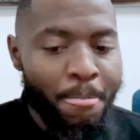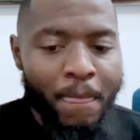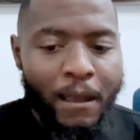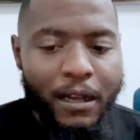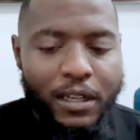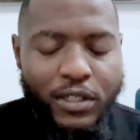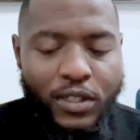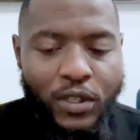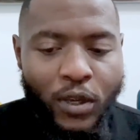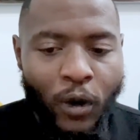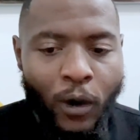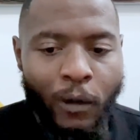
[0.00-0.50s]

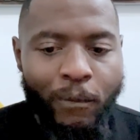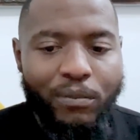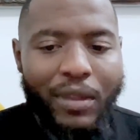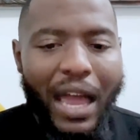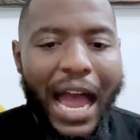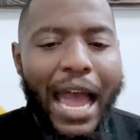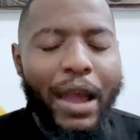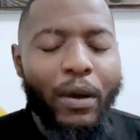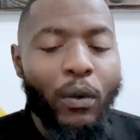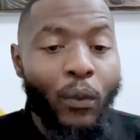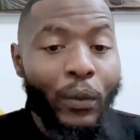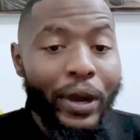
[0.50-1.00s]
So
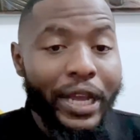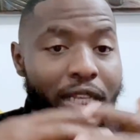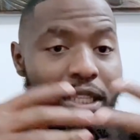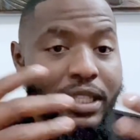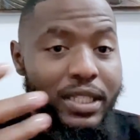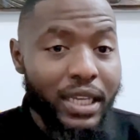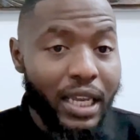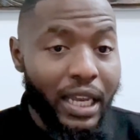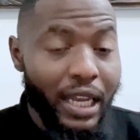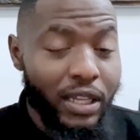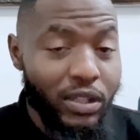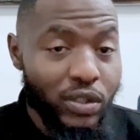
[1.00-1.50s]
I went
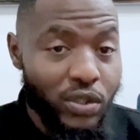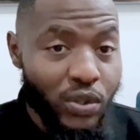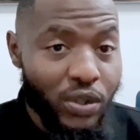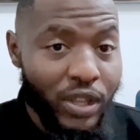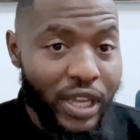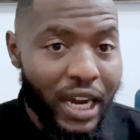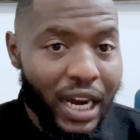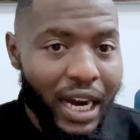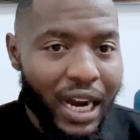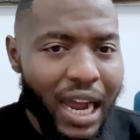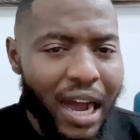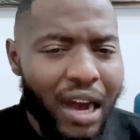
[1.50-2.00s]
into
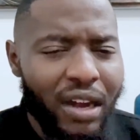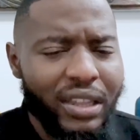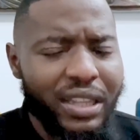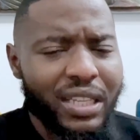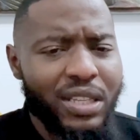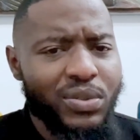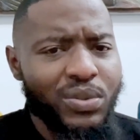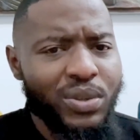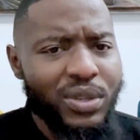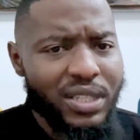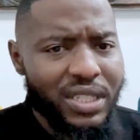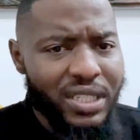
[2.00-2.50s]
the account.
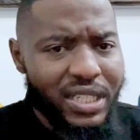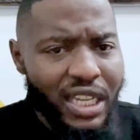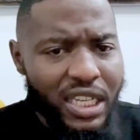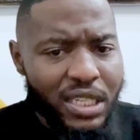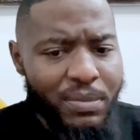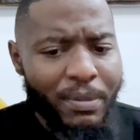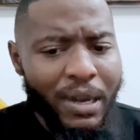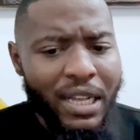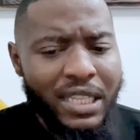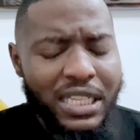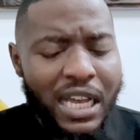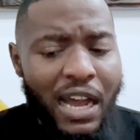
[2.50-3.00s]
This was 6
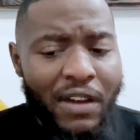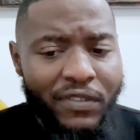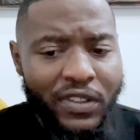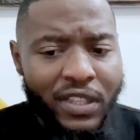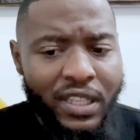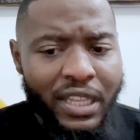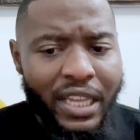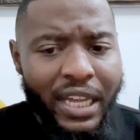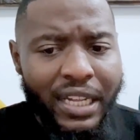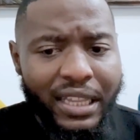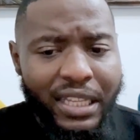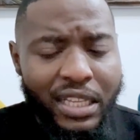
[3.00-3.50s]
months after
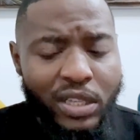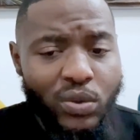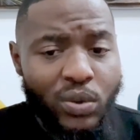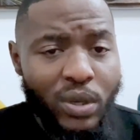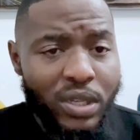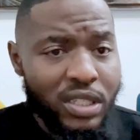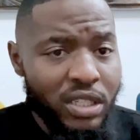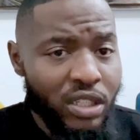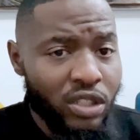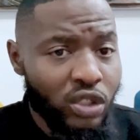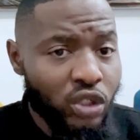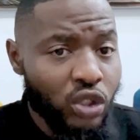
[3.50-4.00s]
that. This
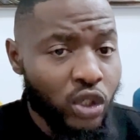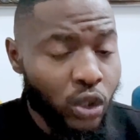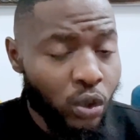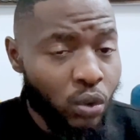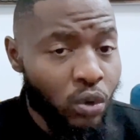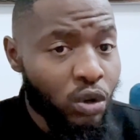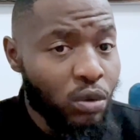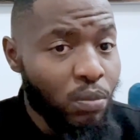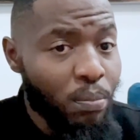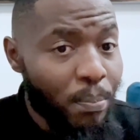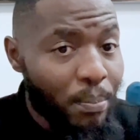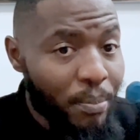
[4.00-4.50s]
was in
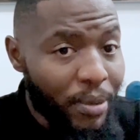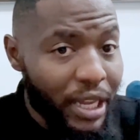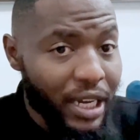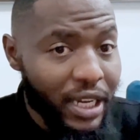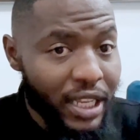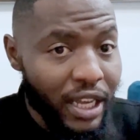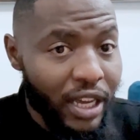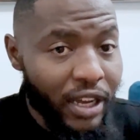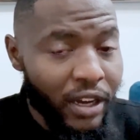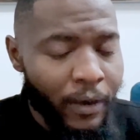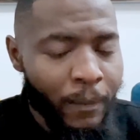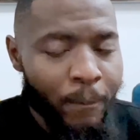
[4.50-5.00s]
June,
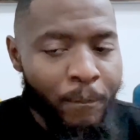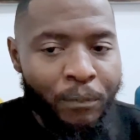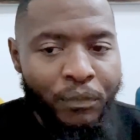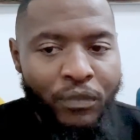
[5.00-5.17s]
mid-year.